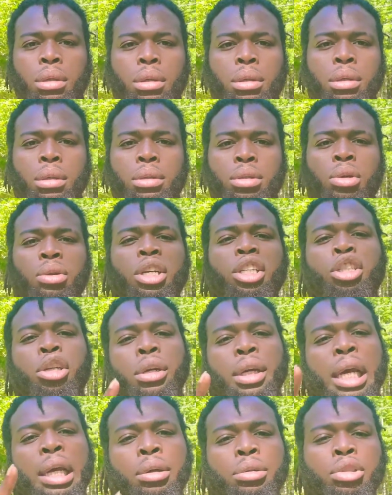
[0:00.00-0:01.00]
So get your
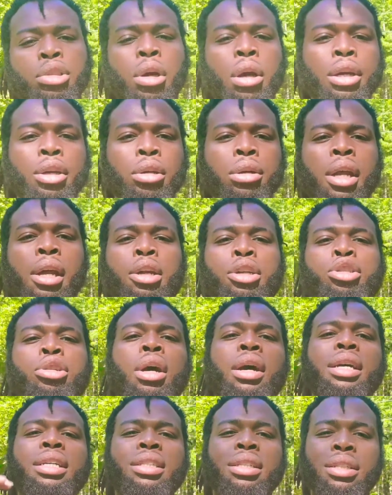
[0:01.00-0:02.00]
natal chart. Your natal
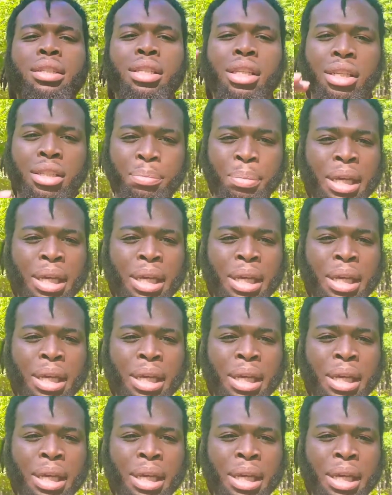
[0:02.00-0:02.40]
chart is